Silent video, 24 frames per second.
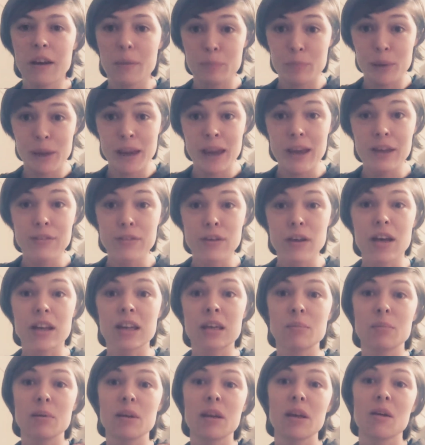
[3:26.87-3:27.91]
behavior and
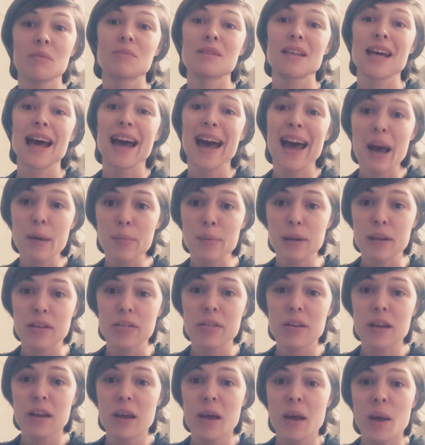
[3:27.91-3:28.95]
it becomes a habit,
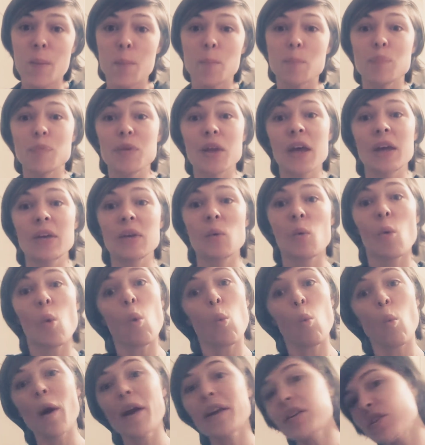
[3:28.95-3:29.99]
then
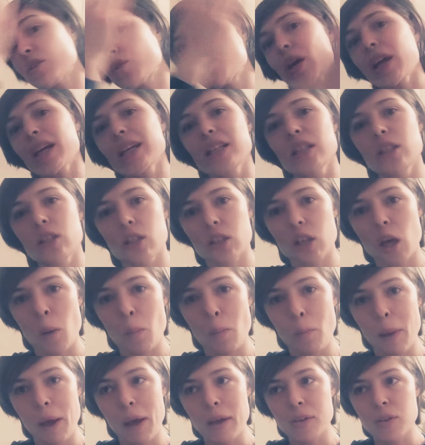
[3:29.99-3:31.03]
when distractions
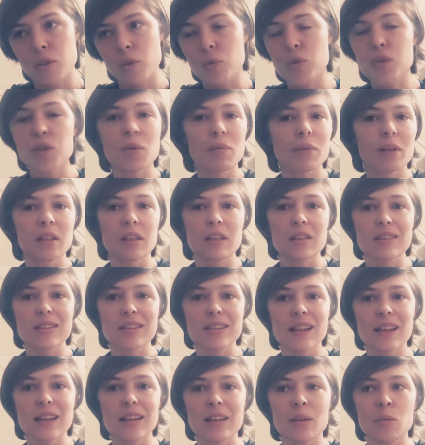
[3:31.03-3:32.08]
come past or something that's
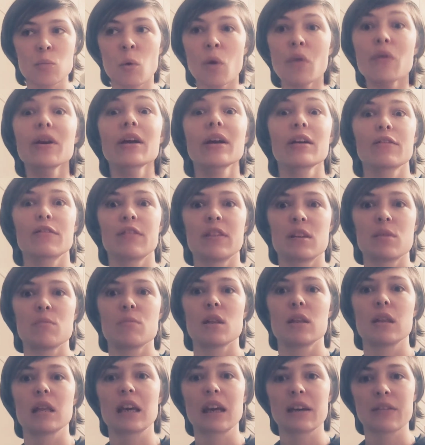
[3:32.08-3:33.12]
slightly worrying for them
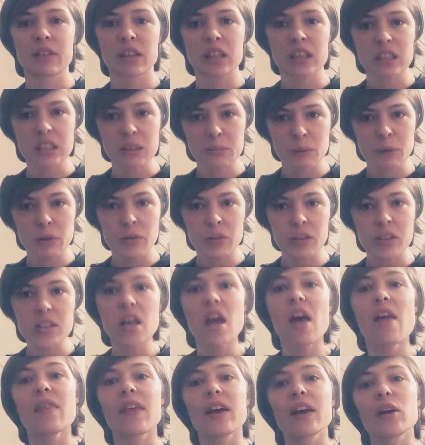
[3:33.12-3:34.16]
that they haven't experienced,
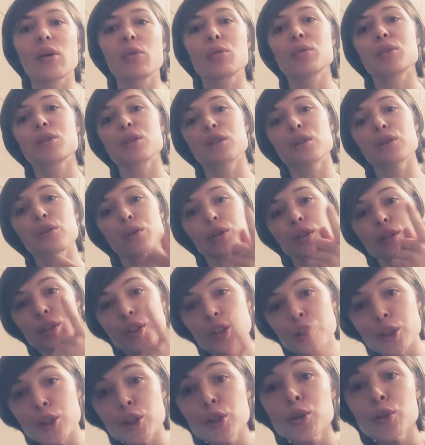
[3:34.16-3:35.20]
they're going to look
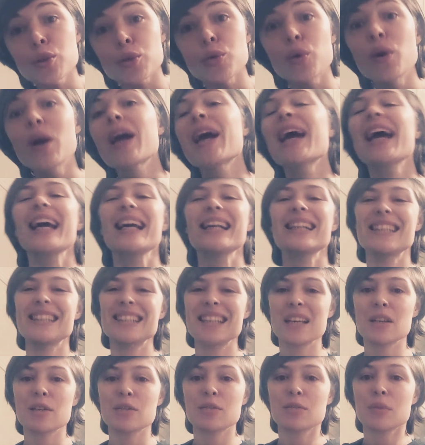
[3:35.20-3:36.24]
to you
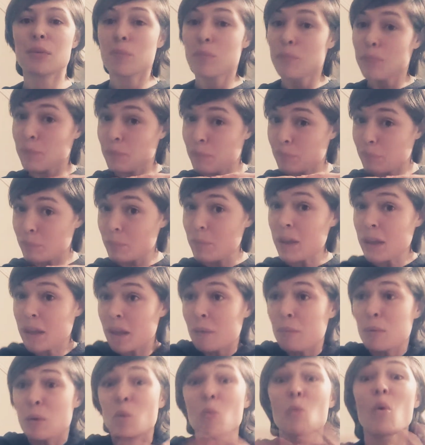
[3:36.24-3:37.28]
instead of
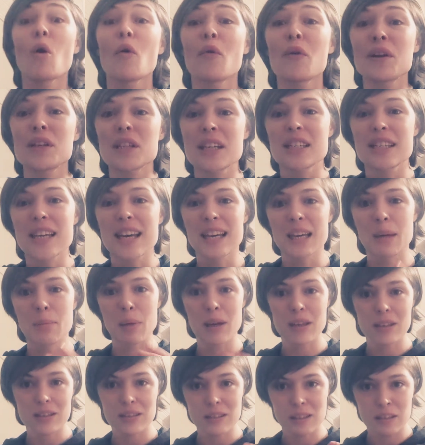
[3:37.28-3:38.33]
becoming worried and taking
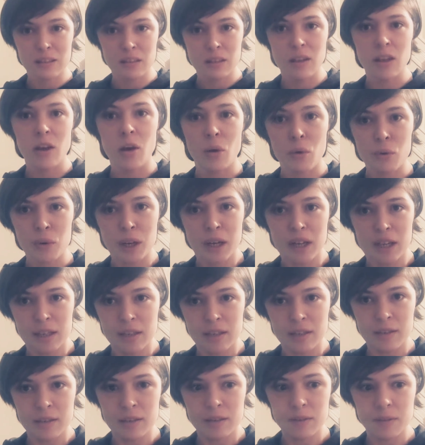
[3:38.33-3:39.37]
matters into their own
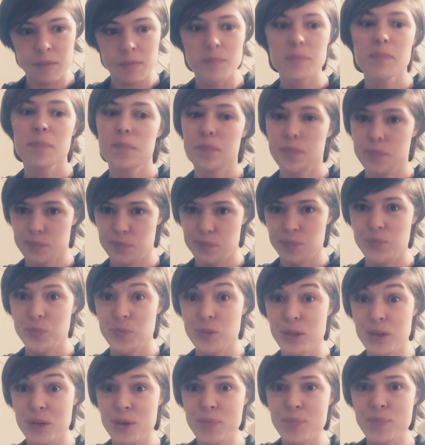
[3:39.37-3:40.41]
hands.
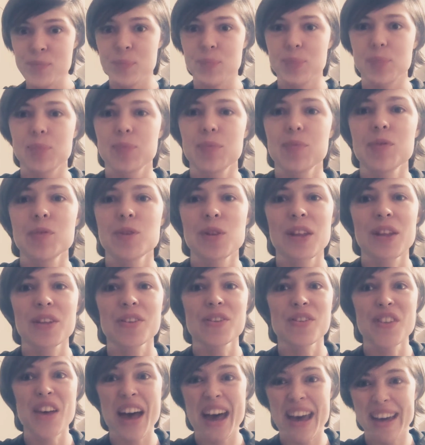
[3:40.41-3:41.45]
Yeah, so that's
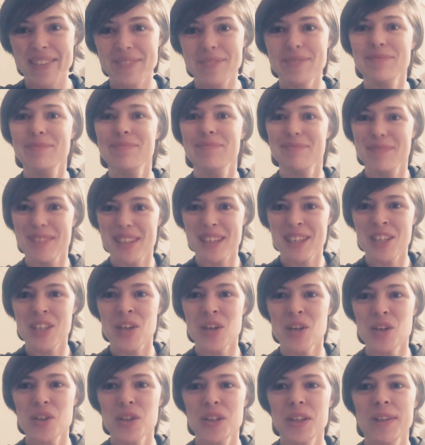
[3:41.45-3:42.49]
that in a
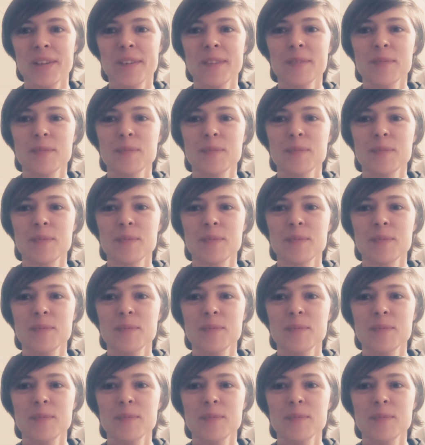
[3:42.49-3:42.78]
nutshell.